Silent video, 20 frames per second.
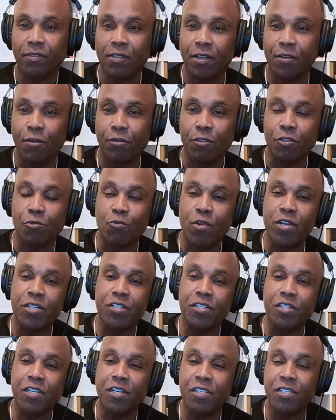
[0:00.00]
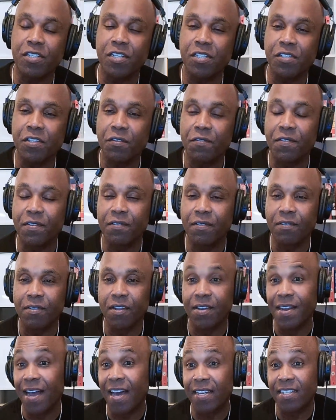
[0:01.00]
And those riches consist of
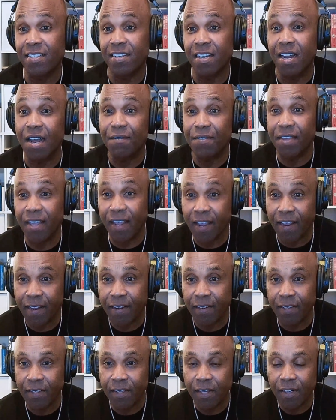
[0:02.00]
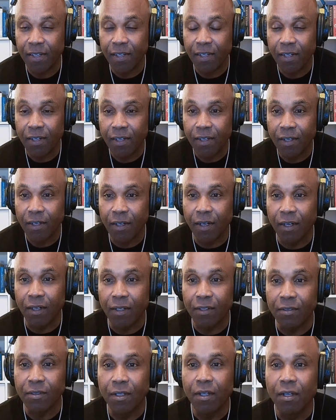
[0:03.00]
the knowledge that I've gained
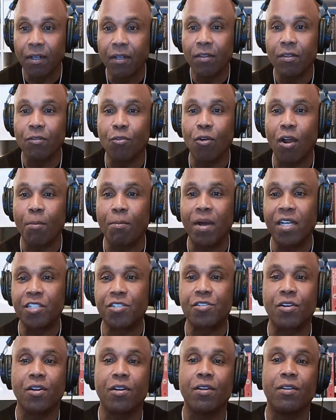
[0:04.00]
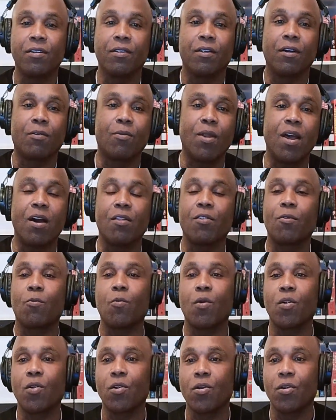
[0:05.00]
throughout my journey around the
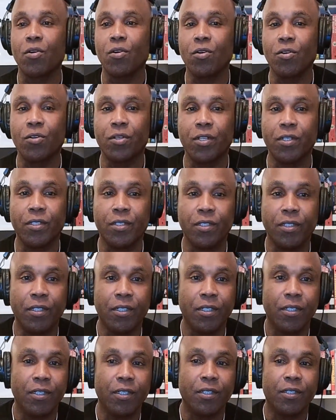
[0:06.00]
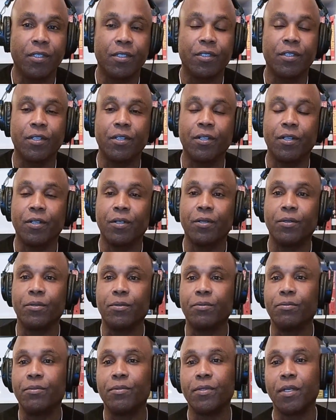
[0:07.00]
world, and, you
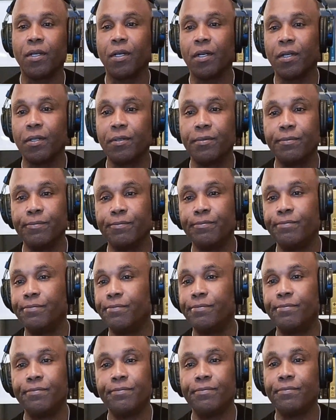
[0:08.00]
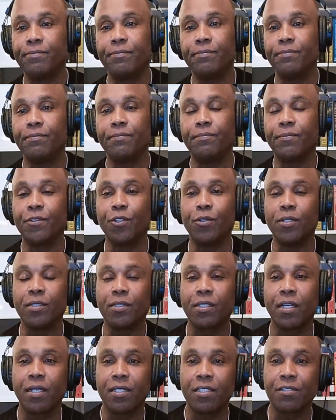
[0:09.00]
know,
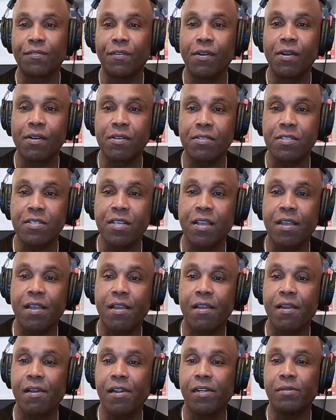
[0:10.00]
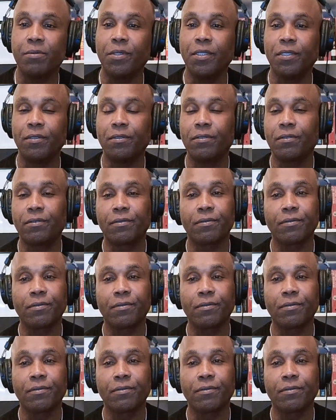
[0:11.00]
throwing things for Uncle Sam and